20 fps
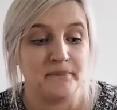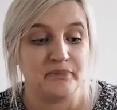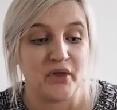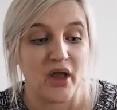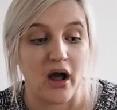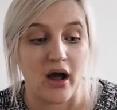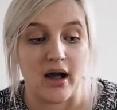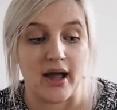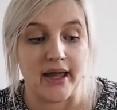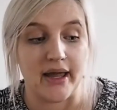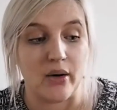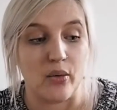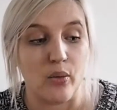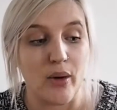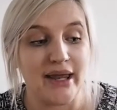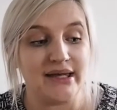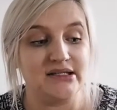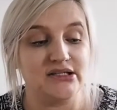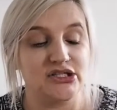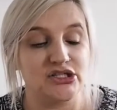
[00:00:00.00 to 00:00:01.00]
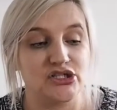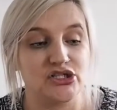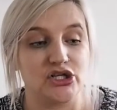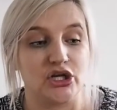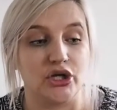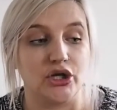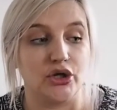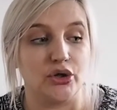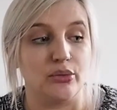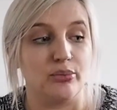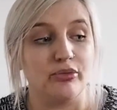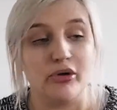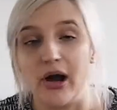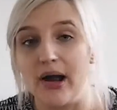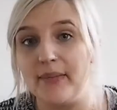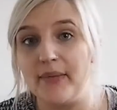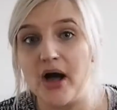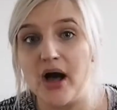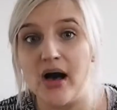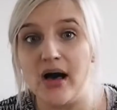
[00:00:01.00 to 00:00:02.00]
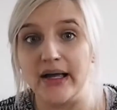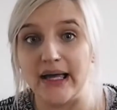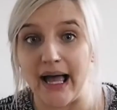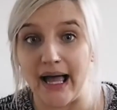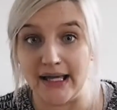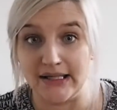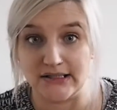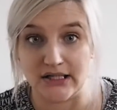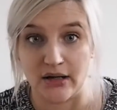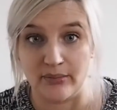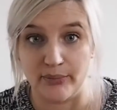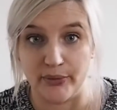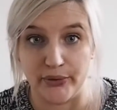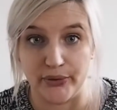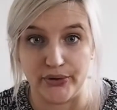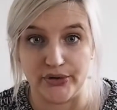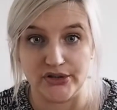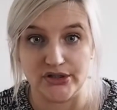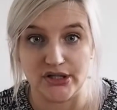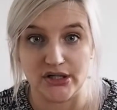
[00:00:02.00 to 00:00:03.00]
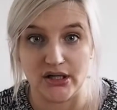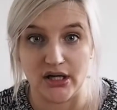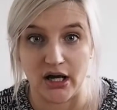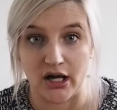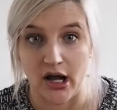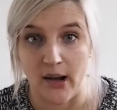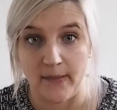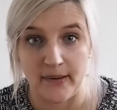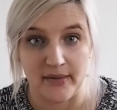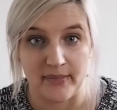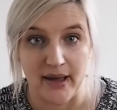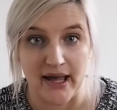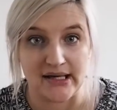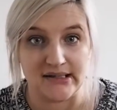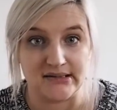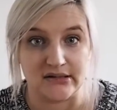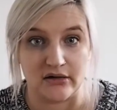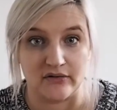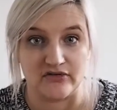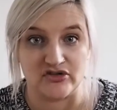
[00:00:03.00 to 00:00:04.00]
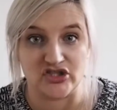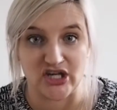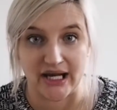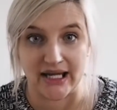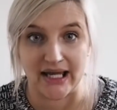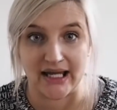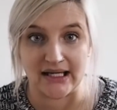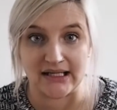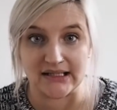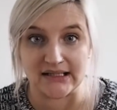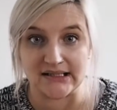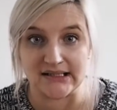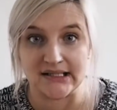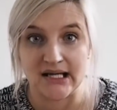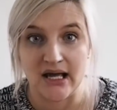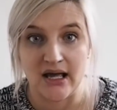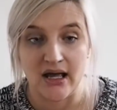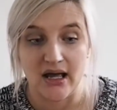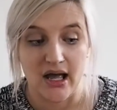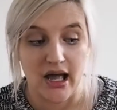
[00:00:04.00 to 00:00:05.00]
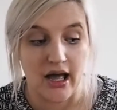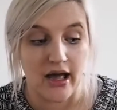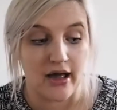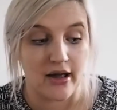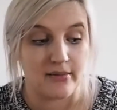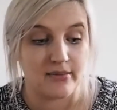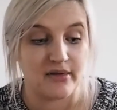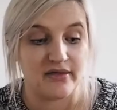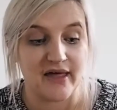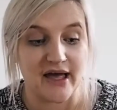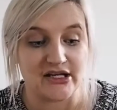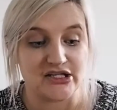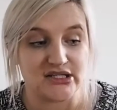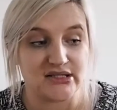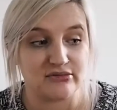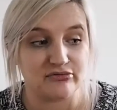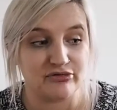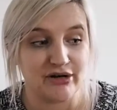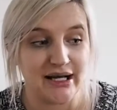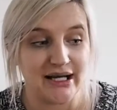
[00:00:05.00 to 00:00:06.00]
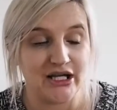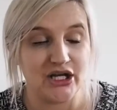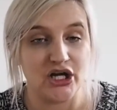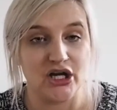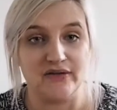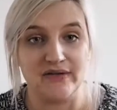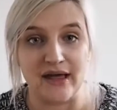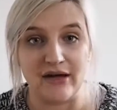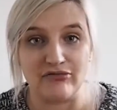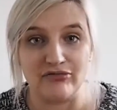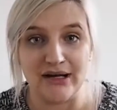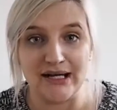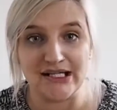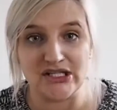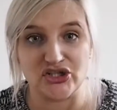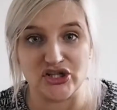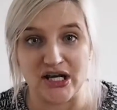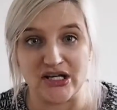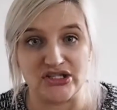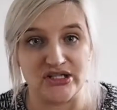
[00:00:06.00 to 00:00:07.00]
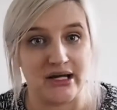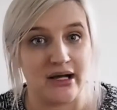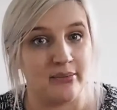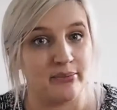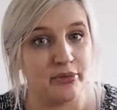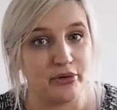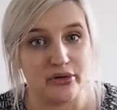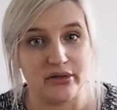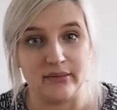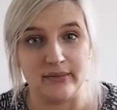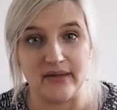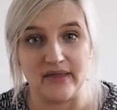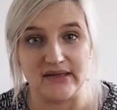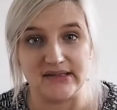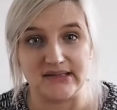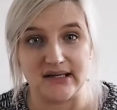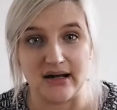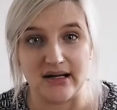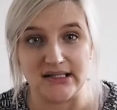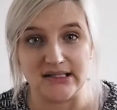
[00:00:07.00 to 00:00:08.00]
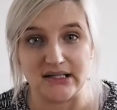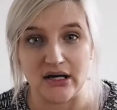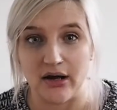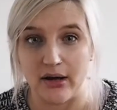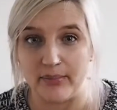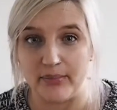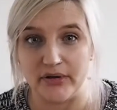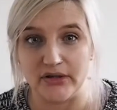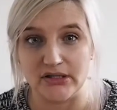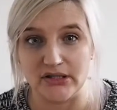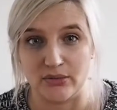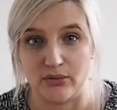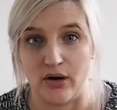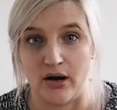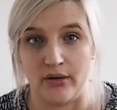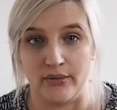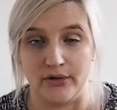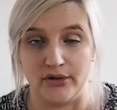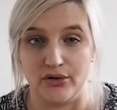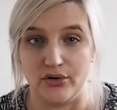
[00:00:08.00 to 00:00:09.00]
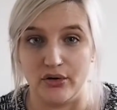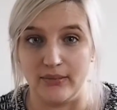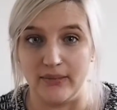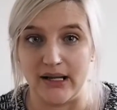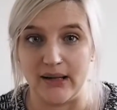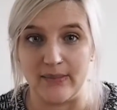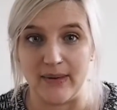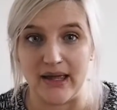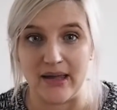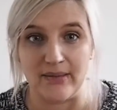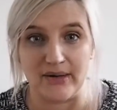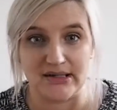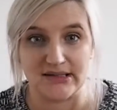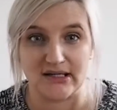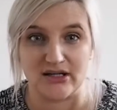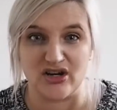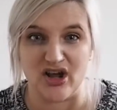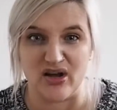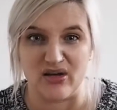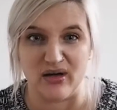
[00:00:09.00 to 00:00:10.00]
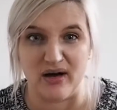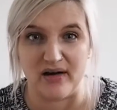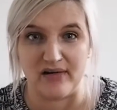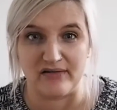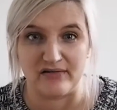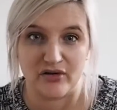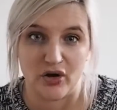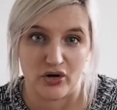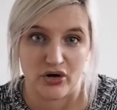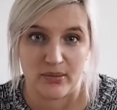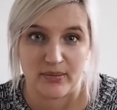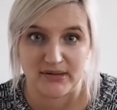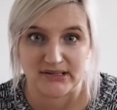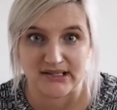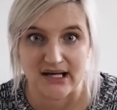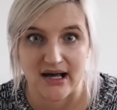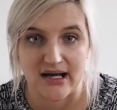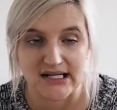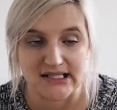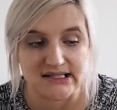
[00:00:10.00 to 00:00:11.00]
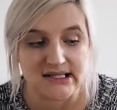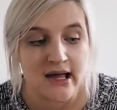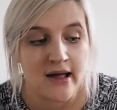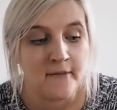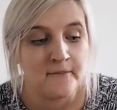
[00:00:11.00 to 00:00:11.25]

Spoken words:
I went to Primark and I bought a couple of pairs of jeggings. They're just really good, they're really stretchy. I bought them in the size up to what I would normally be because I know that I've gone up a size.